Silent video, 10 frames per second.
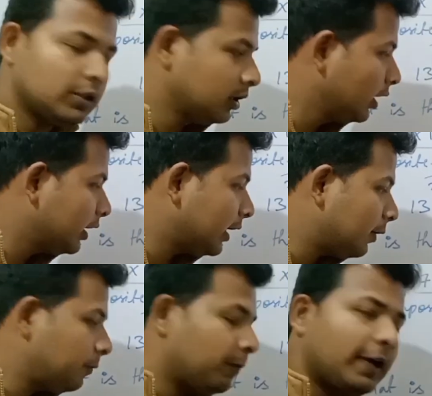Is it
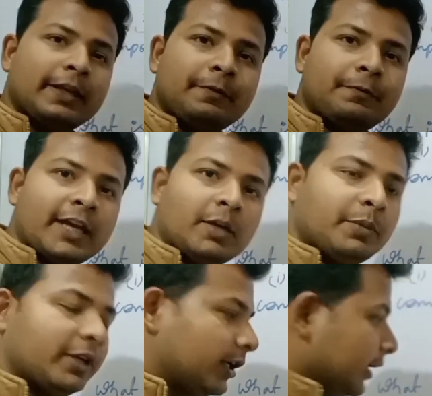clear? Now
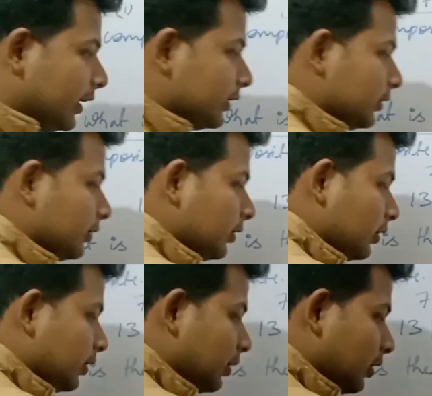5 can be
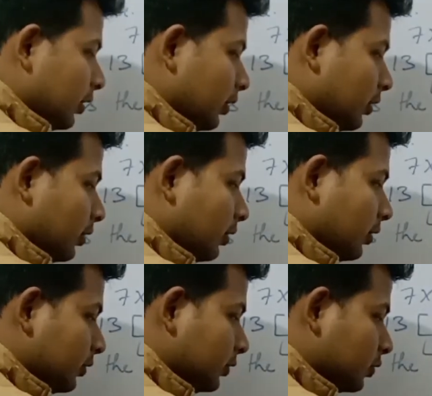written as
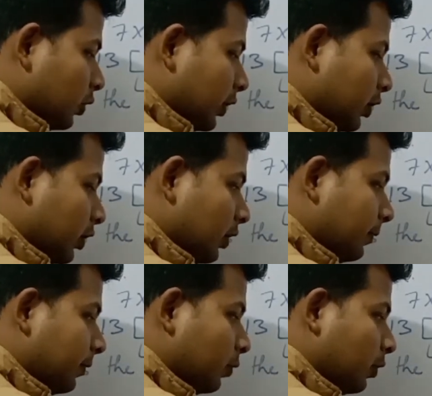
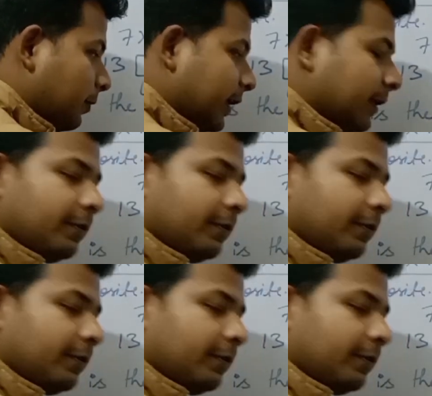square